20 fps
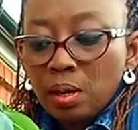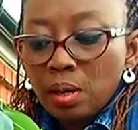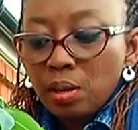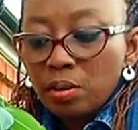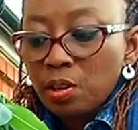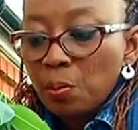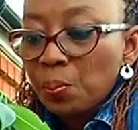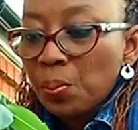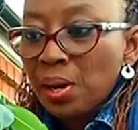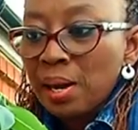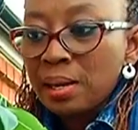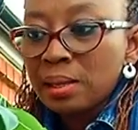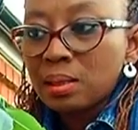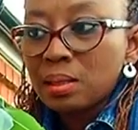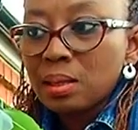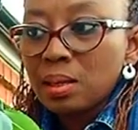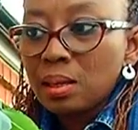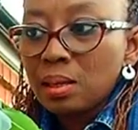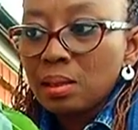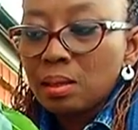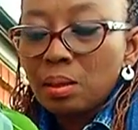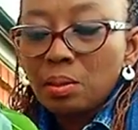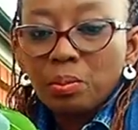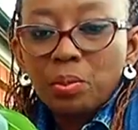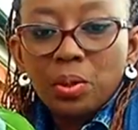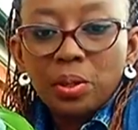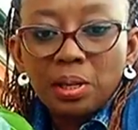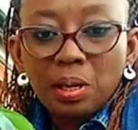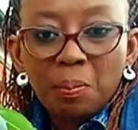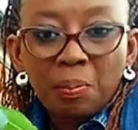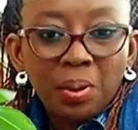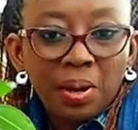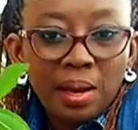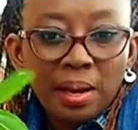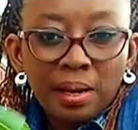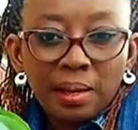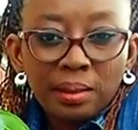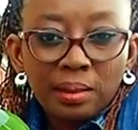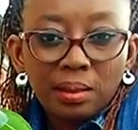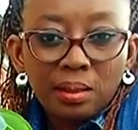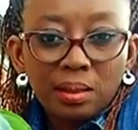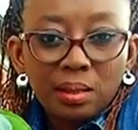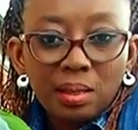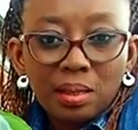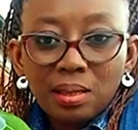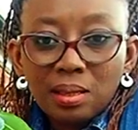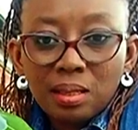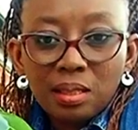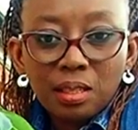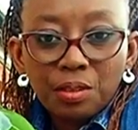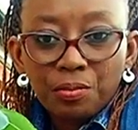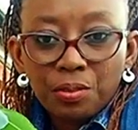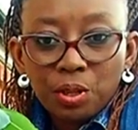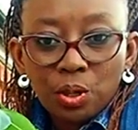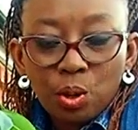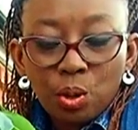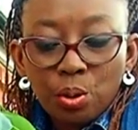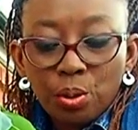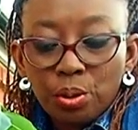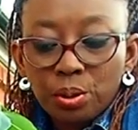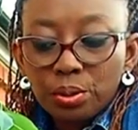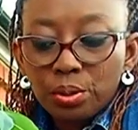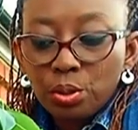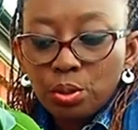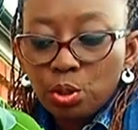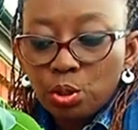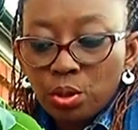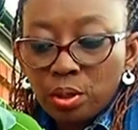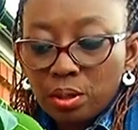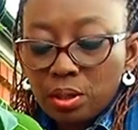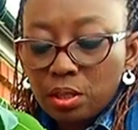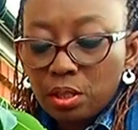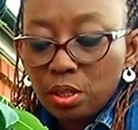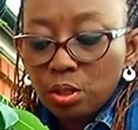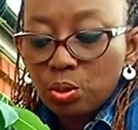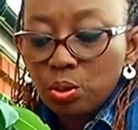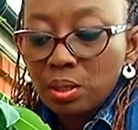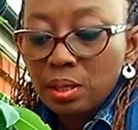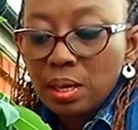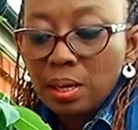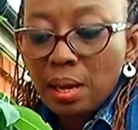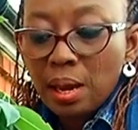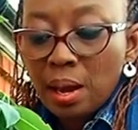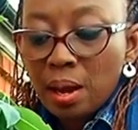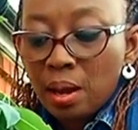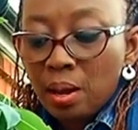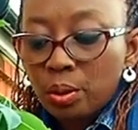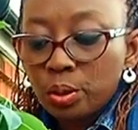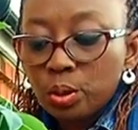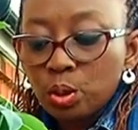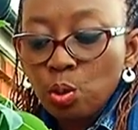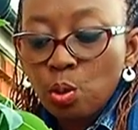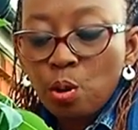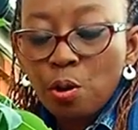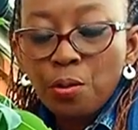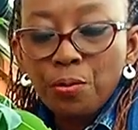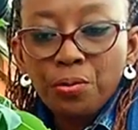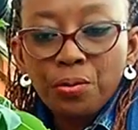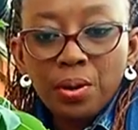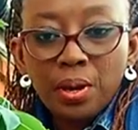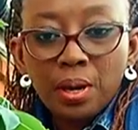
Replanting the money plant isn't difficult. You just need to take it out of